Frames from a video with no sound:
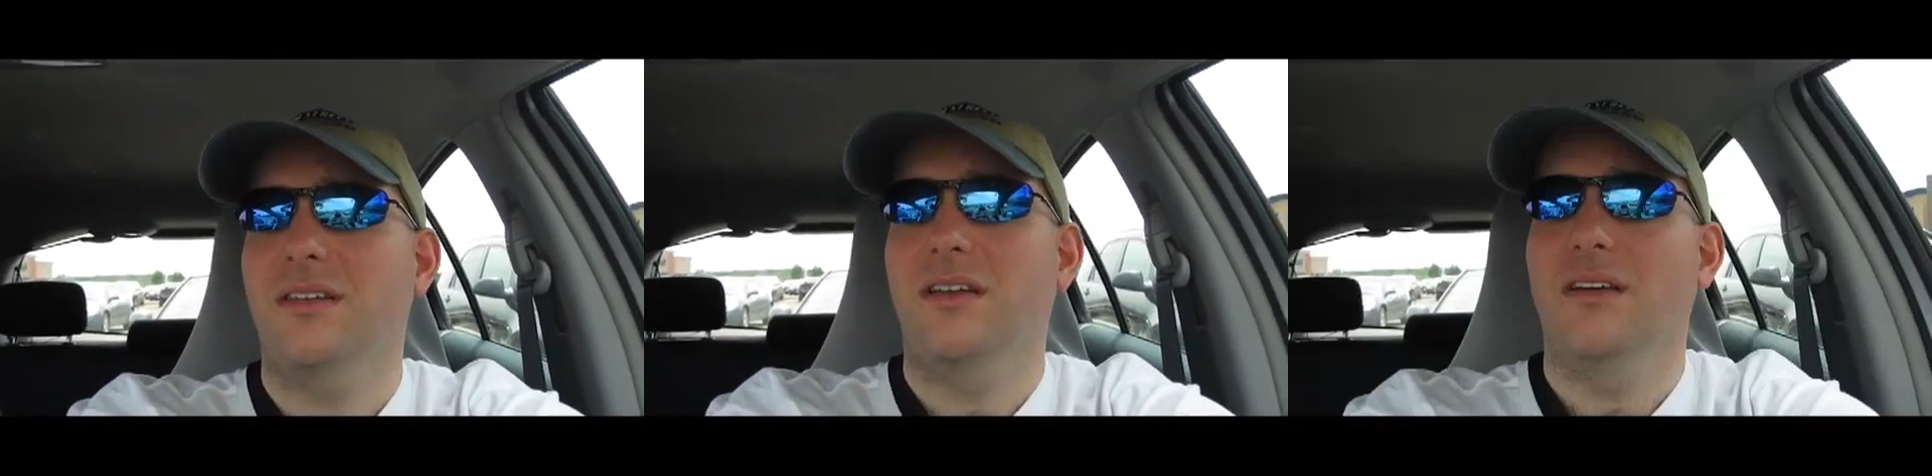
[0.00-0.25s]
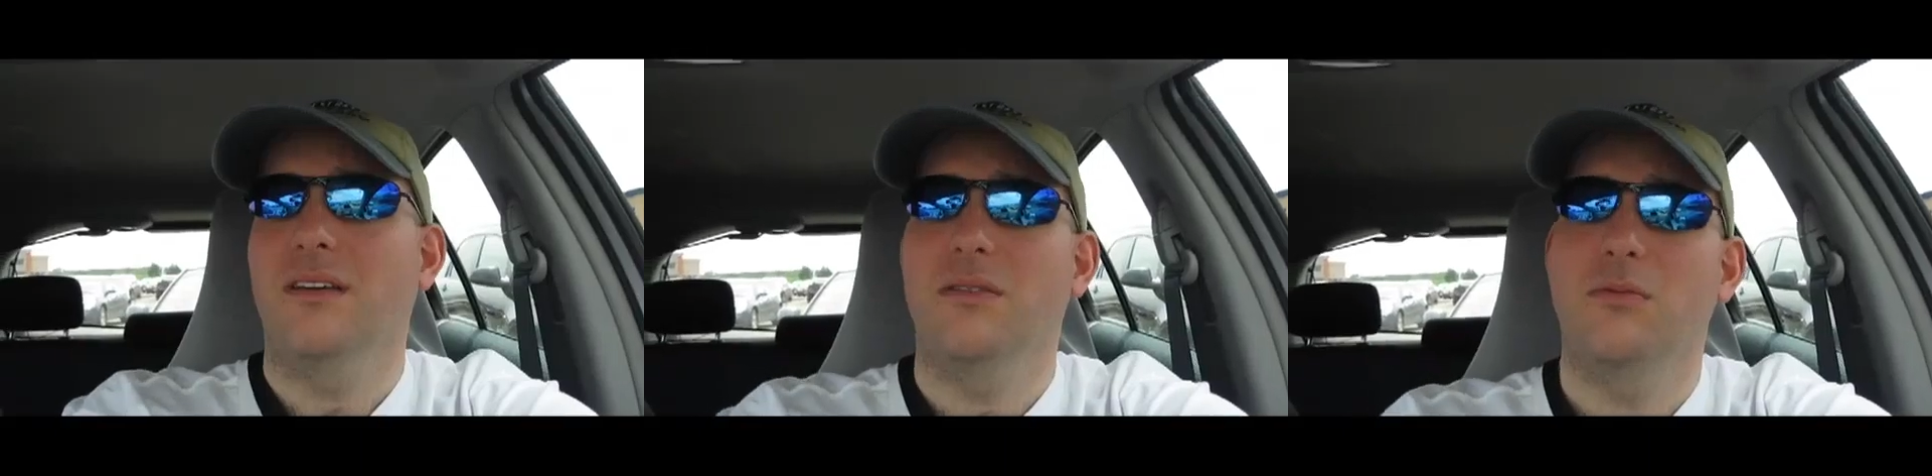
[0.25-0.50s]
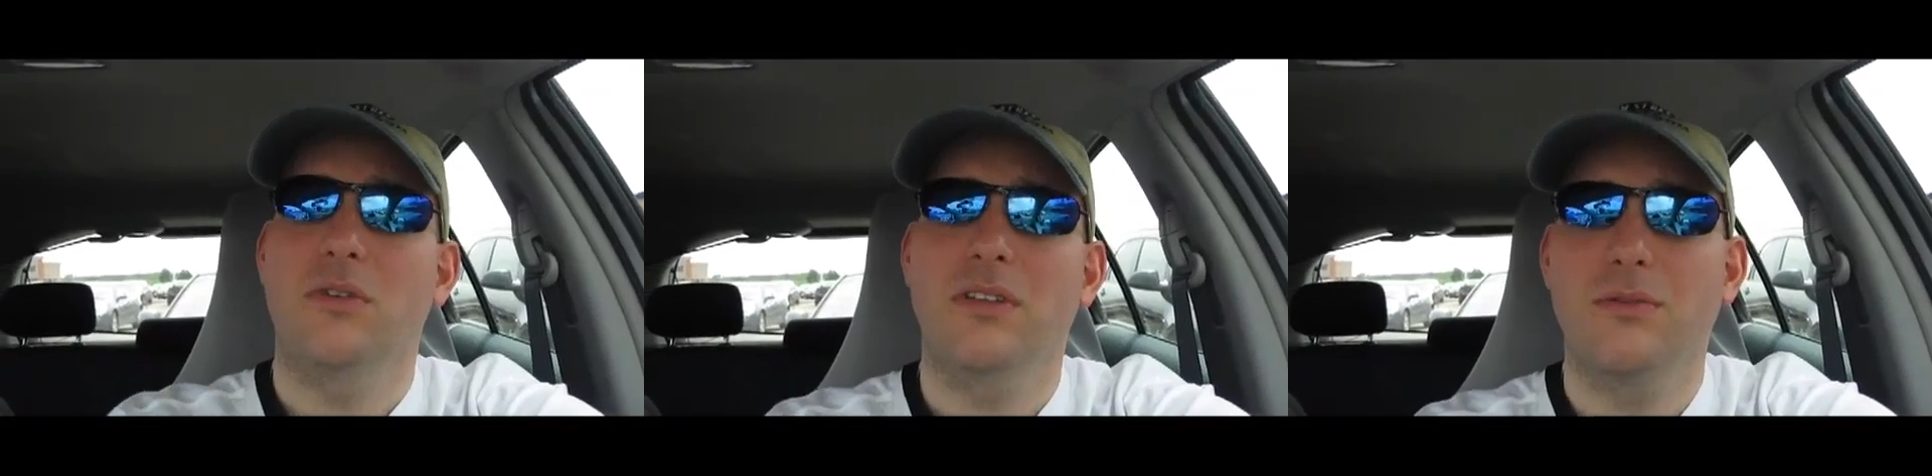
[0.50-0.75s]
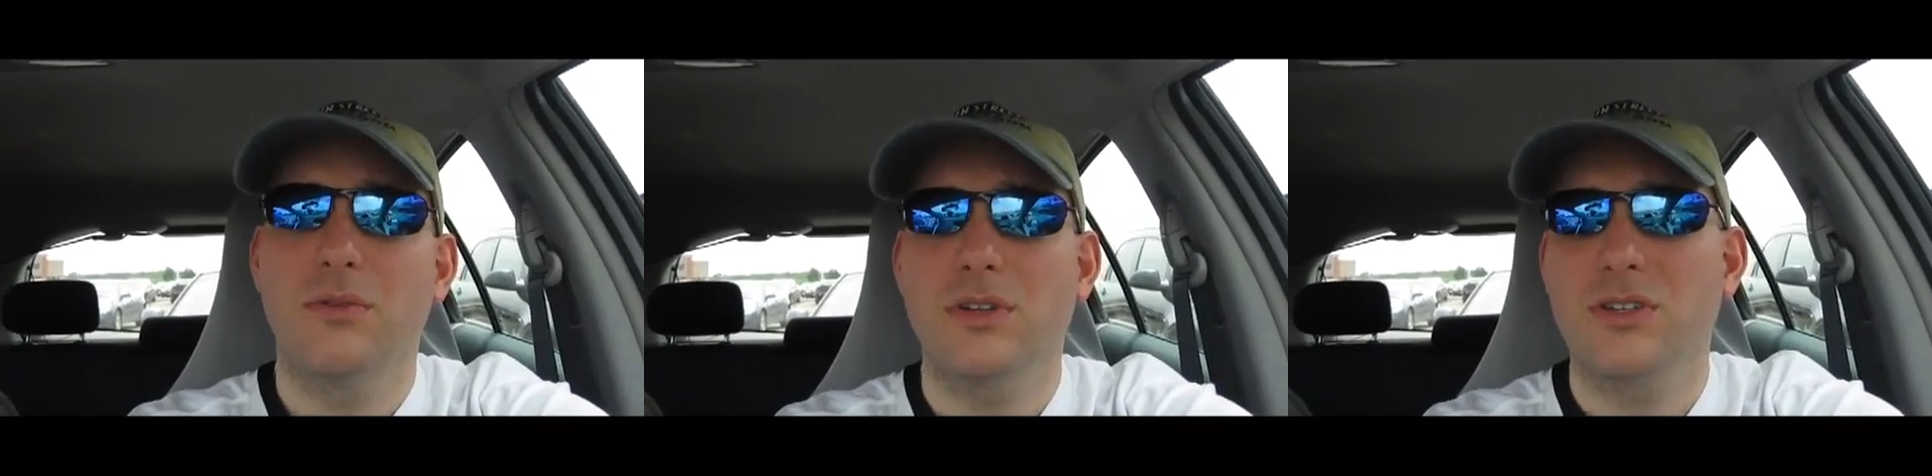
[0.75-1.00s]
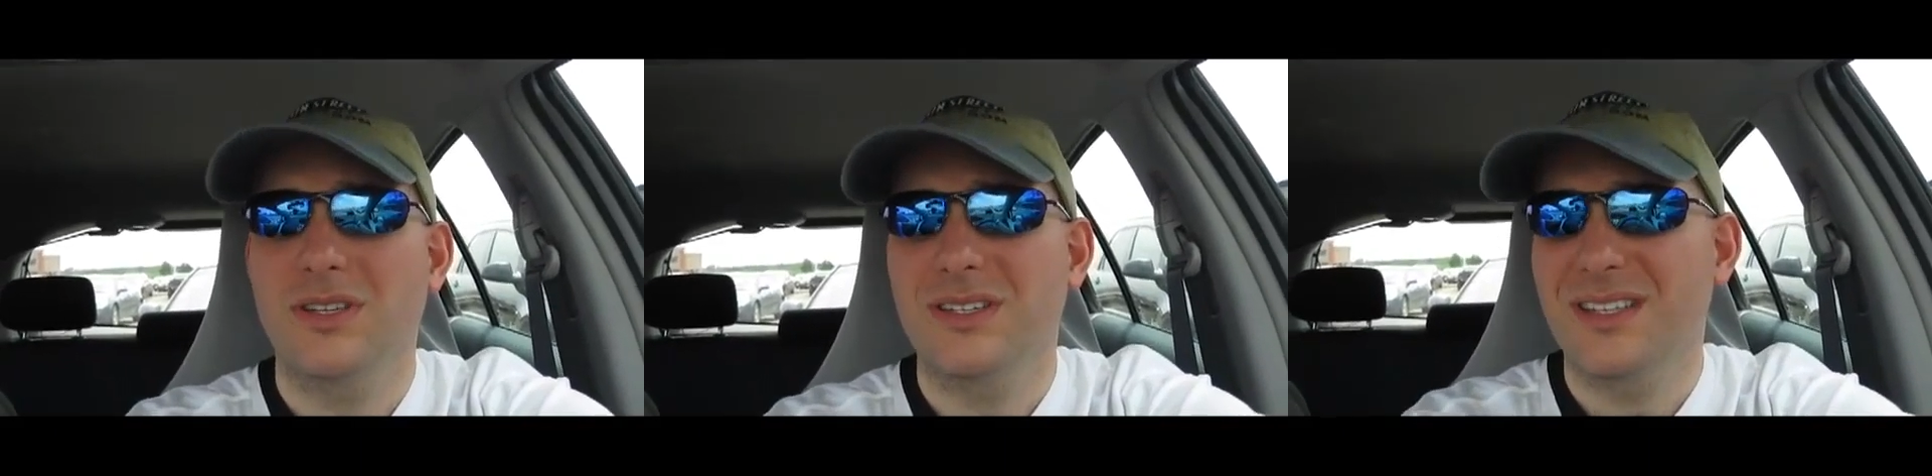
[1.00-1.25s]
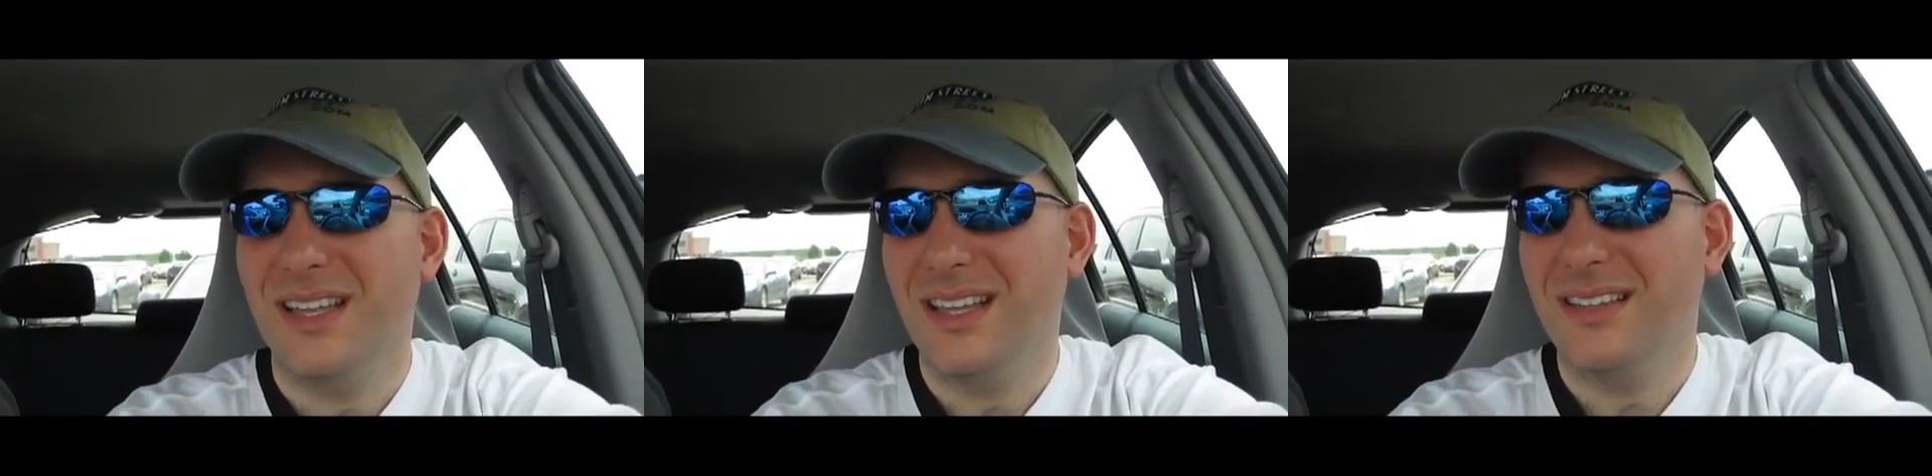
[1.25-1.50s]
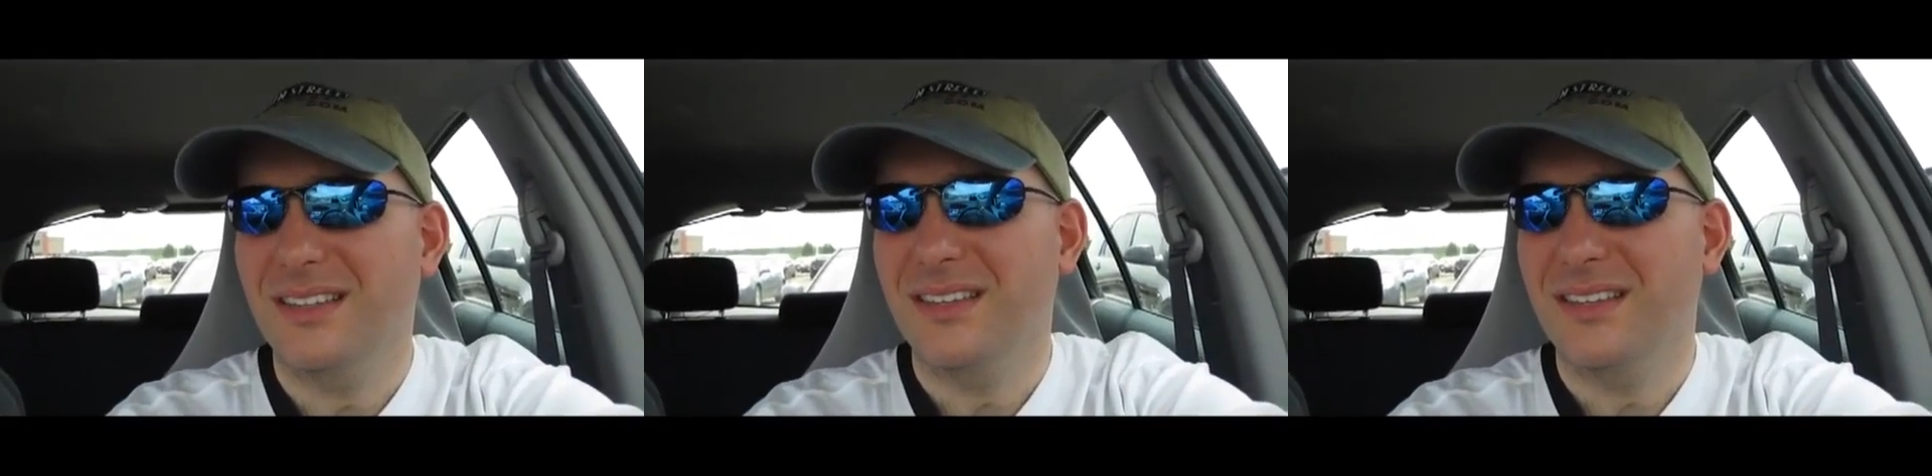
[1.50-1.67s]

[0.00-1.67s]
one of which is that